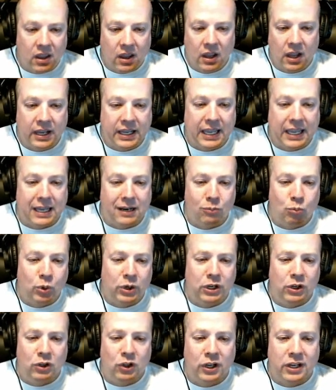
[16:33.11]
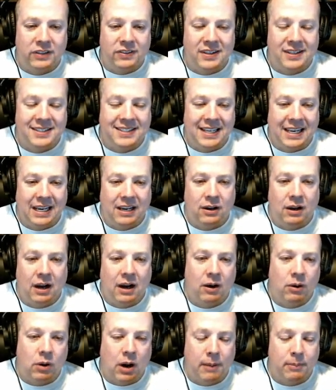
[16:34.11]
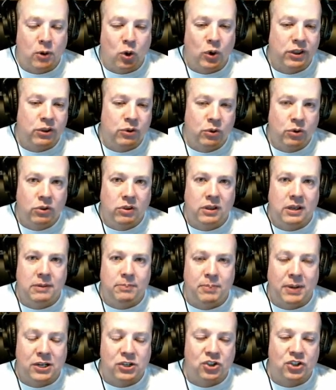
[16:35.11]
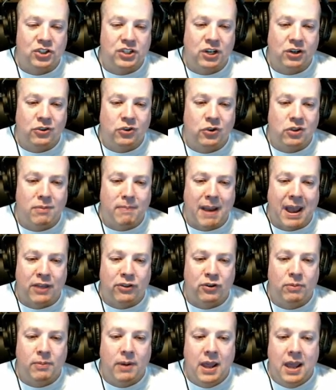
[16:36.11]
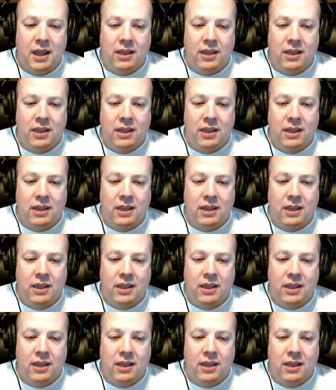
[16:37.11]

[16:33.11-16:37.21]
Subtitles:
Again, when you look at the sink, I'm going through the pictures here through the bathroom.